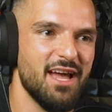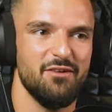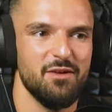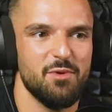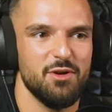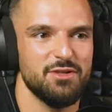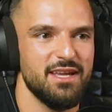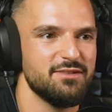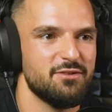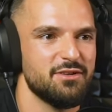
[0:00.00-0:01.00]
hiring
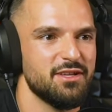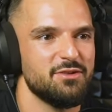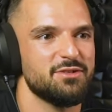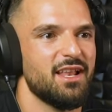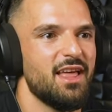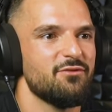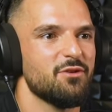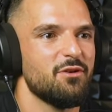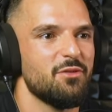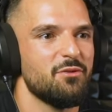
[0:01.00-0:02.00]
process, or did you still have to
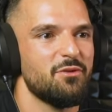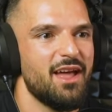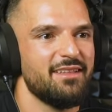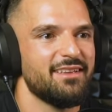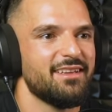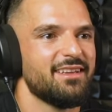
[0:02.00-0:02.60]
go through that?